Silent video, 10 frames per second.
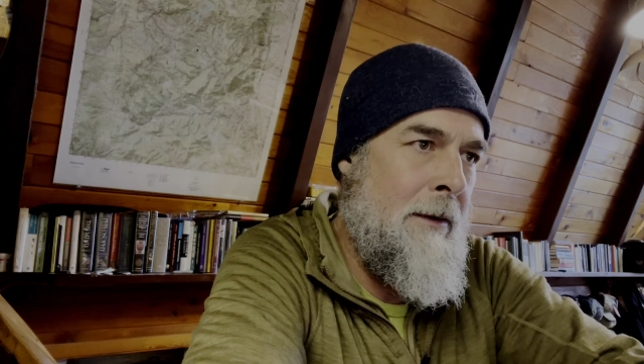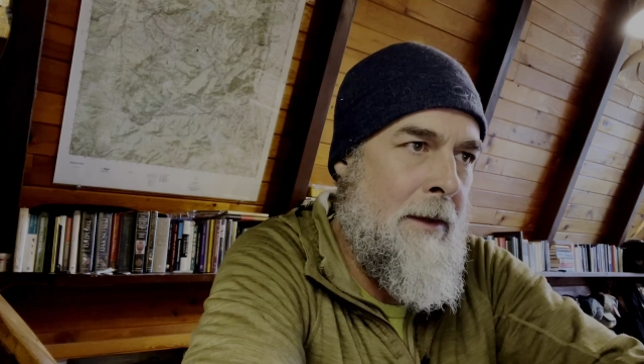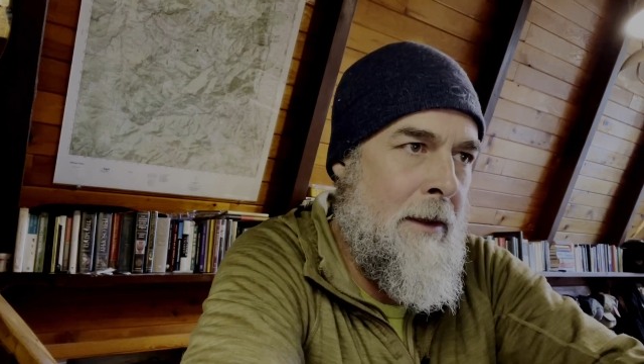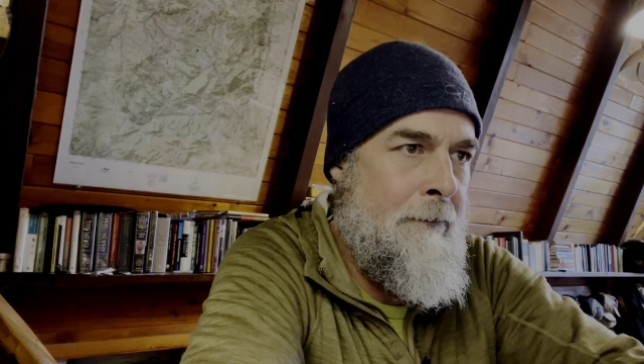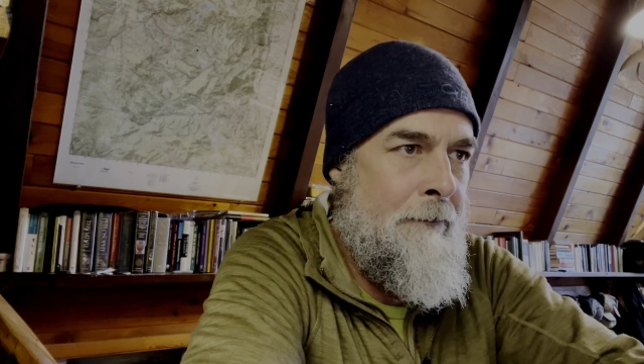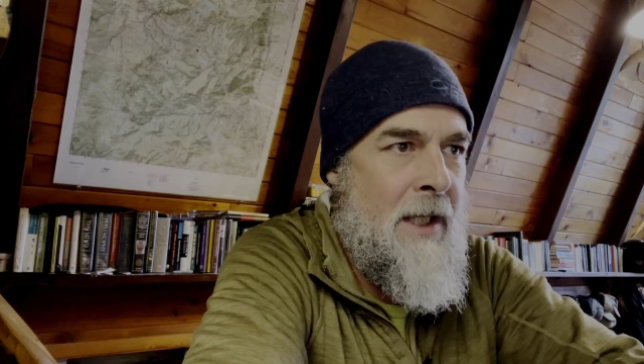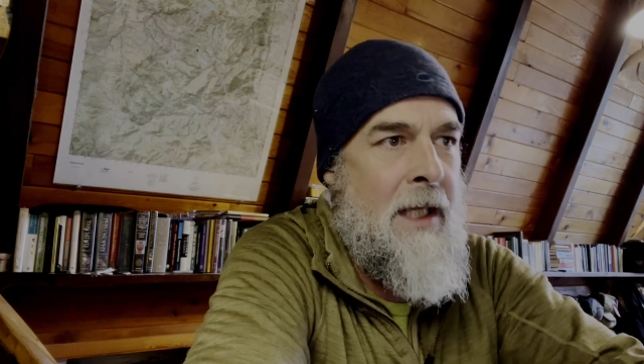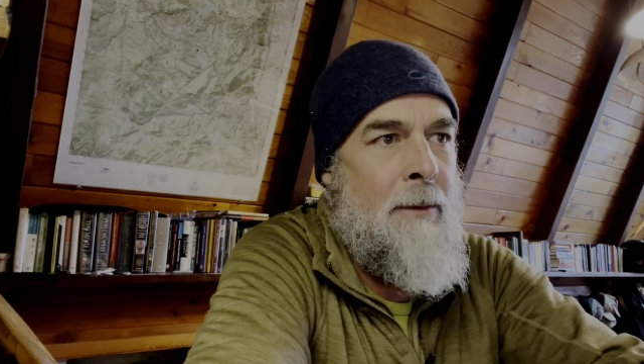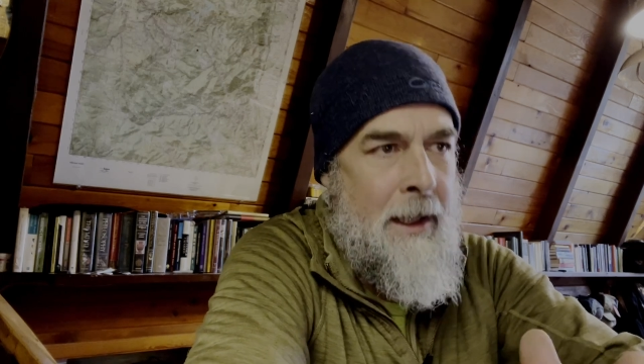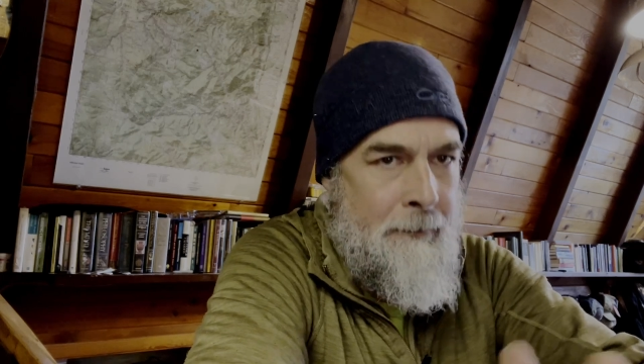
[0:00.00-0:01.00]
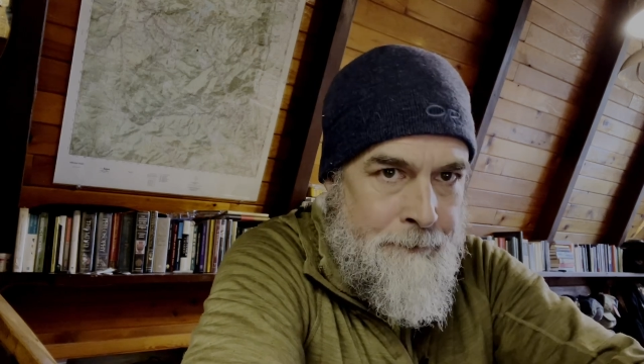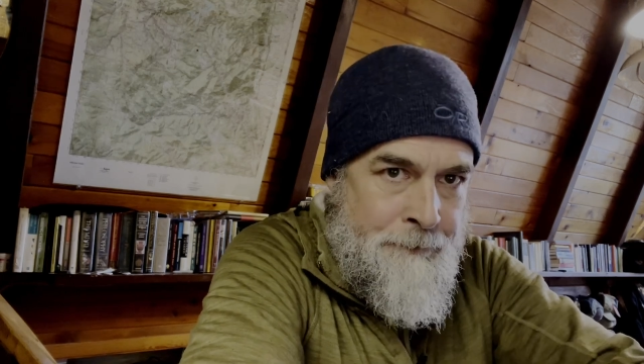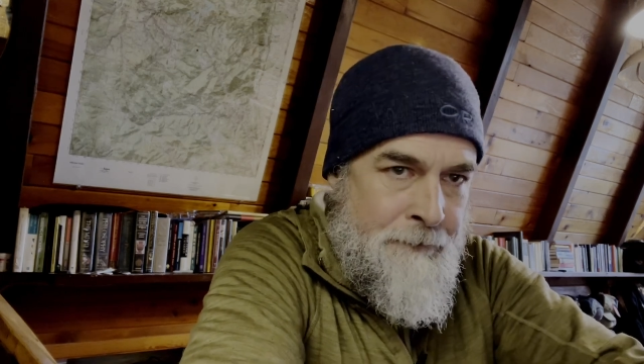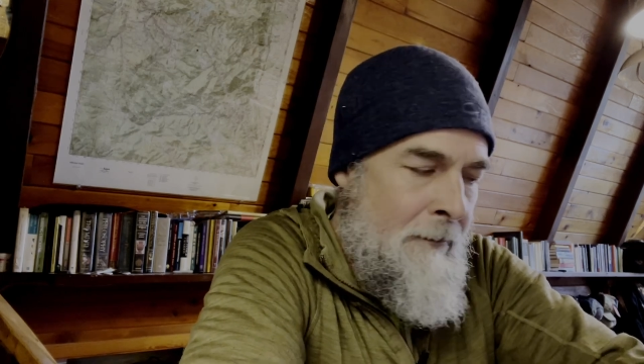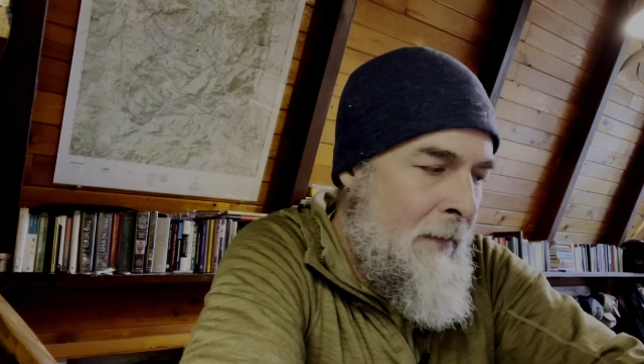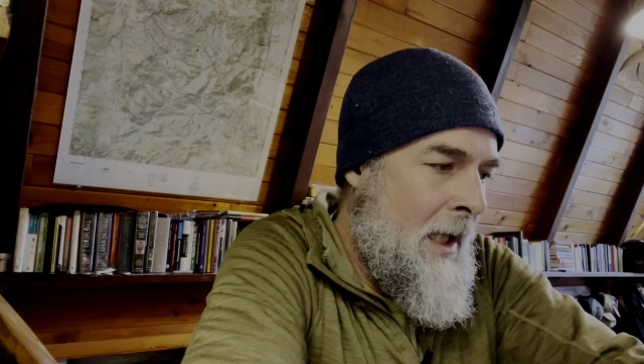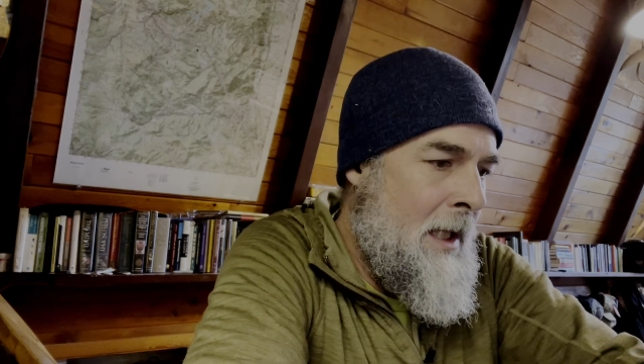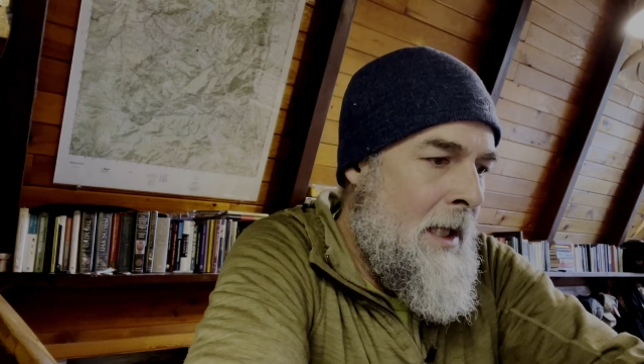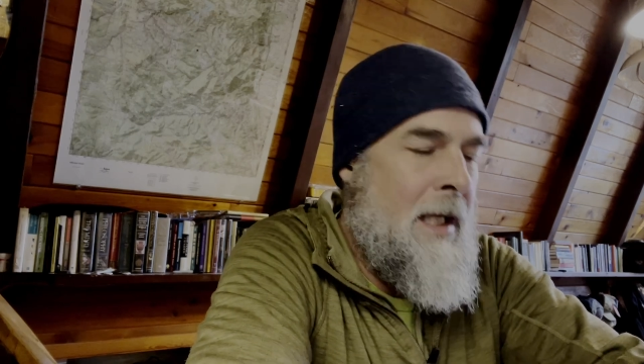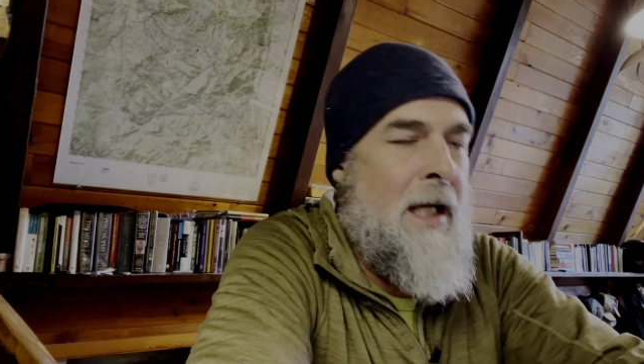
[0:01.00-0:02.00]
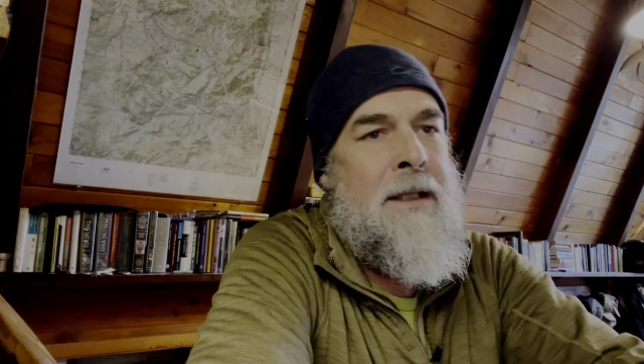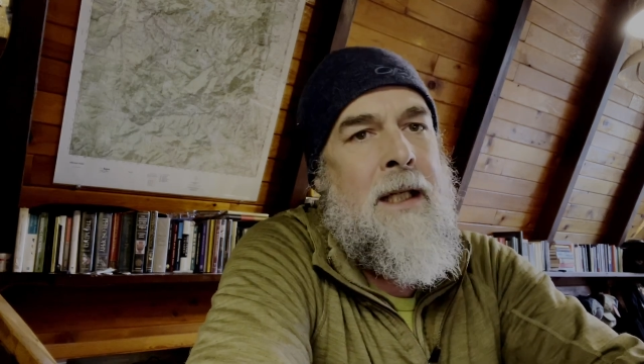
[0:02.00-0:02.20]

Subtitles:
So anyway, next